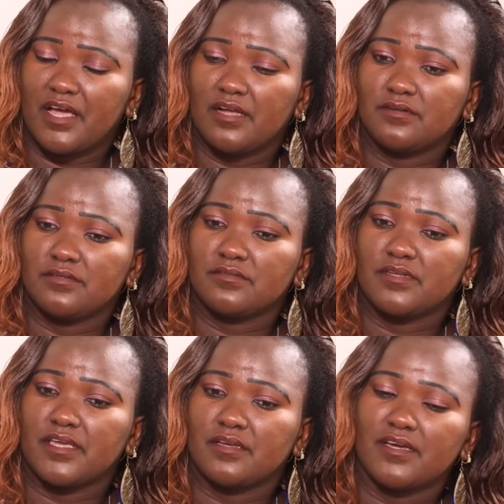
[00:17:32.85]

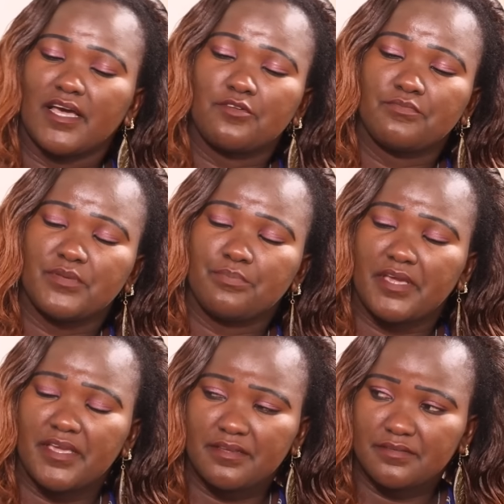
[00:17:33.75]
I'll be
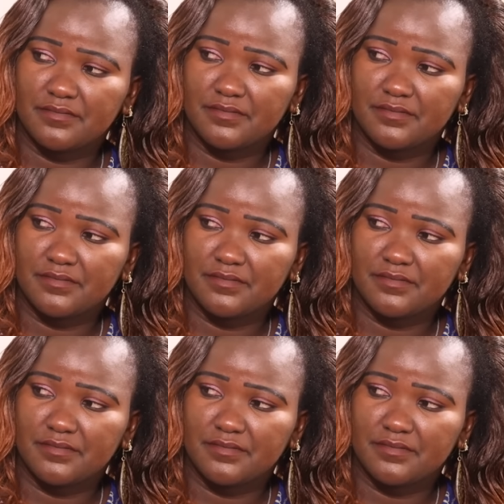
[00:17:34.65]
paying.